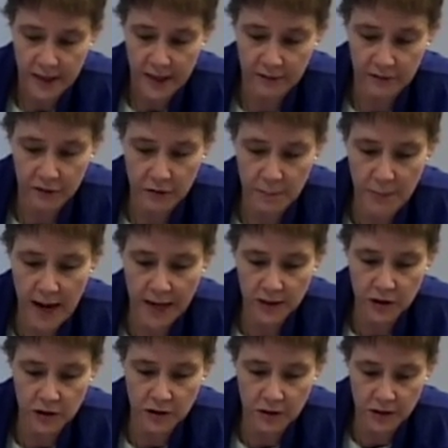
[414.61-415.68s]
and for the
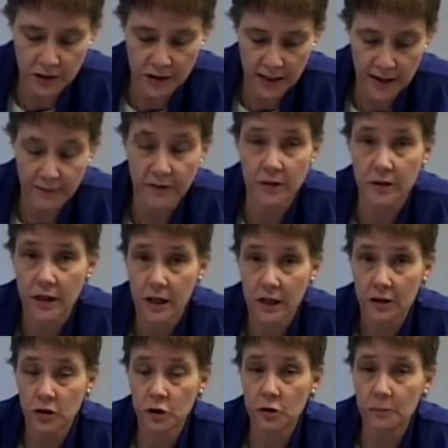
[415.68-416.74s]
bachelor's level,
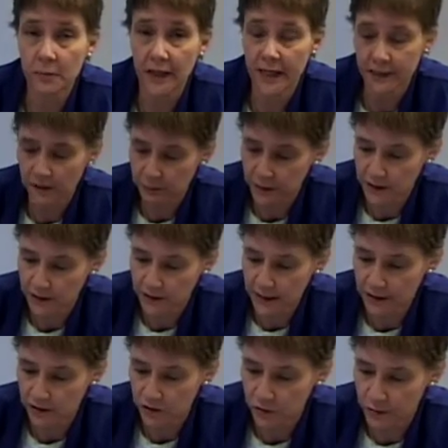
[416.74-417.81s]
2 placements,
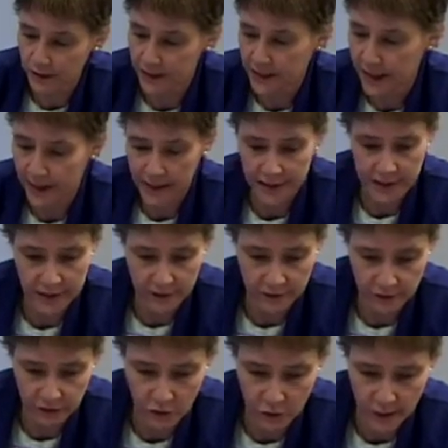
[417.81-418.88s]
that's 390
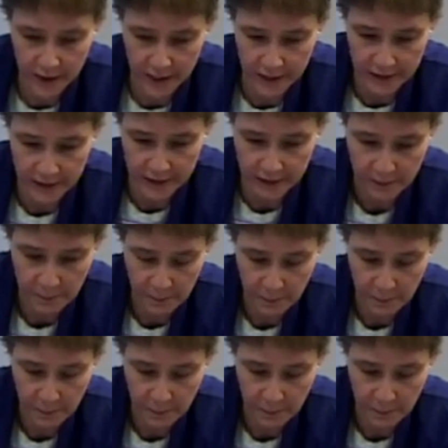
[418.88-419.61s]
and 490.